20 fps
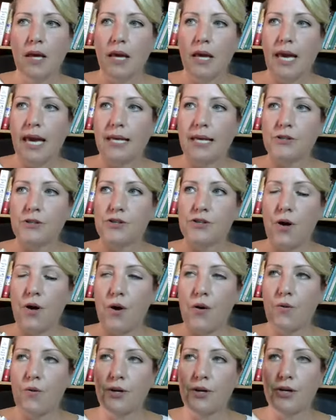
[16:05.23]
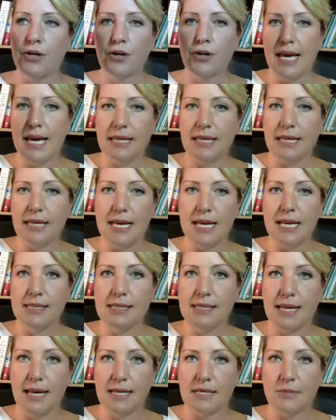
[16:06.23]
And so you're going to hit the
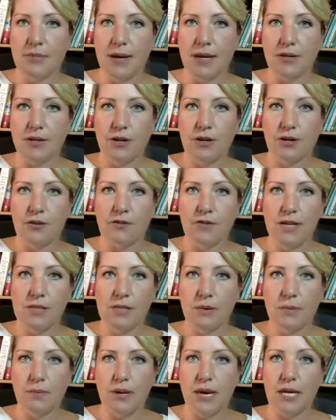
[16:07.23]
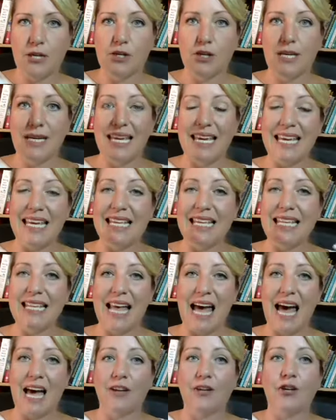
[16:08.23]
Insights button on your Facebook page, and in
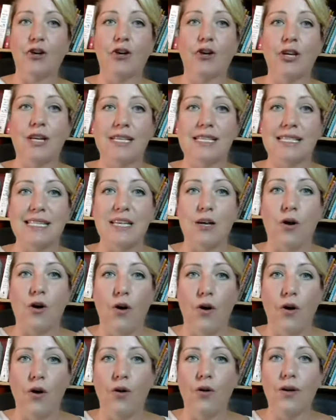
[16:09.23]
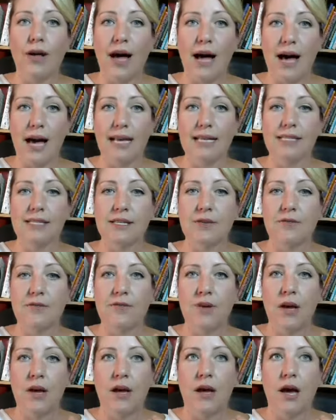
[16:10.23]
that, you're going to see all kinds of
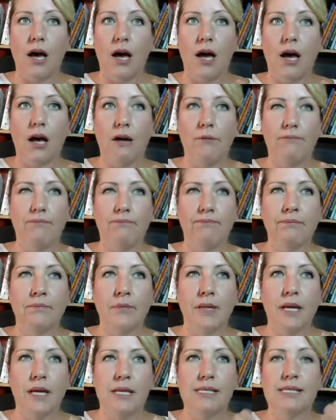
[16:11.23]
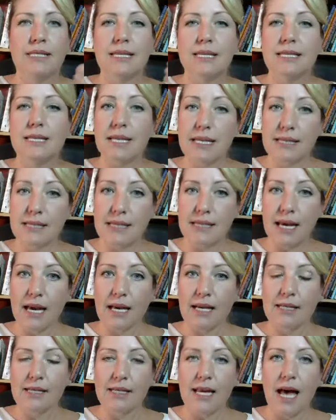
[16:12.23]

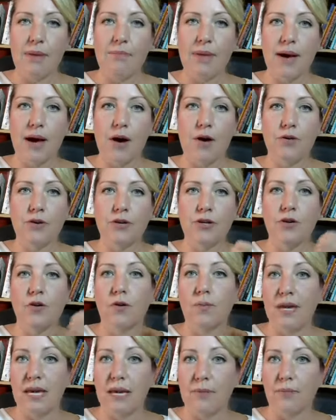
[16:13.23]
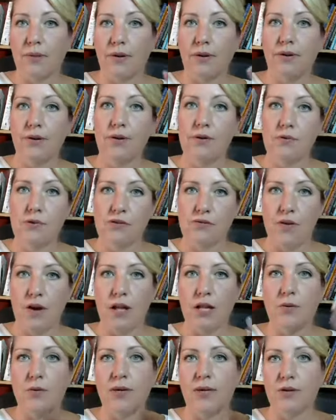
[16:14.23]
statistics about your people, who's
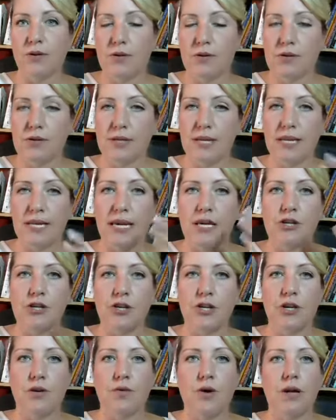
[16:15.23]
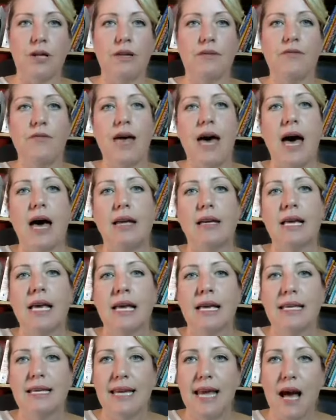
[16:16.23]
following you, who's engaging you, all of that.
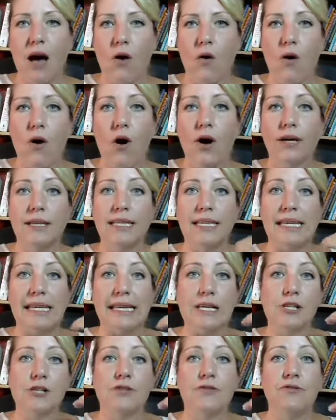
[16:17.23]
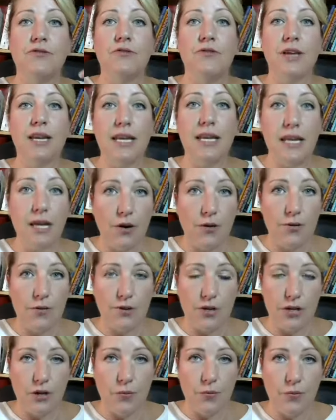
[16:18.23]
Now, on each video
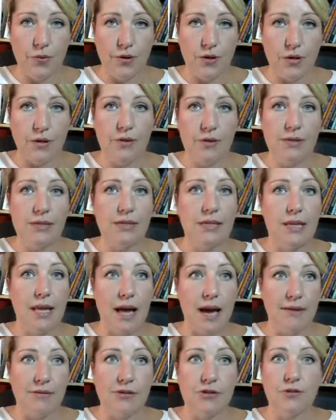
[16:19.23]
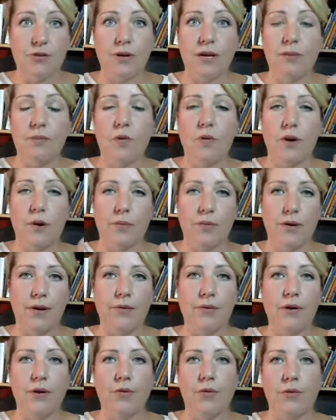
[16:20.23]
that you produce, live stream or
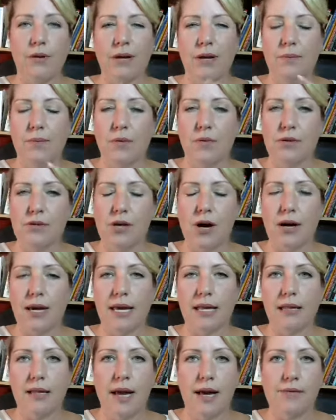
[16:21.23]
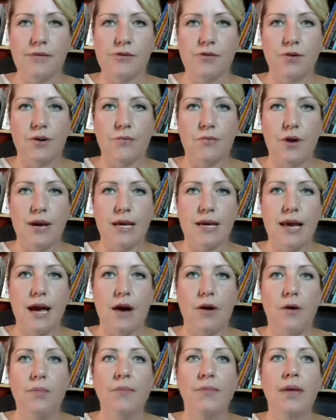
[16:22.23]
pre-recorded, but we're talking live stream right
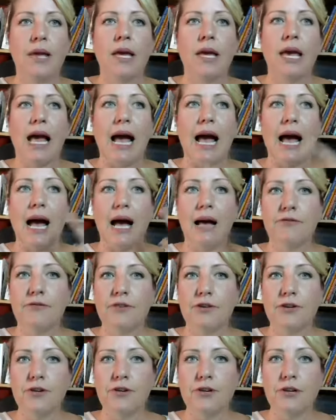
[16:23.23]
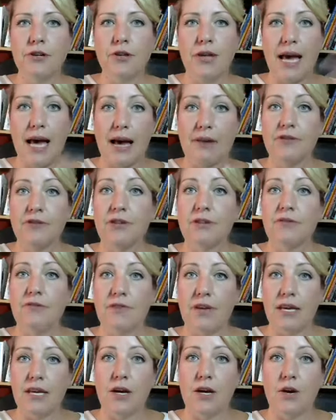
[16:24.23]
now, after the
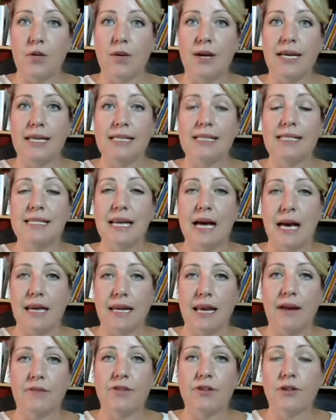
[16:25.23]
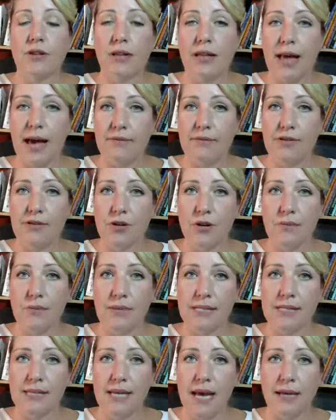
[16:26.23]
video is done, after the live stream
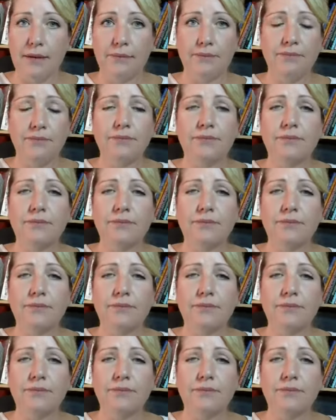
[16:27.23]
is done,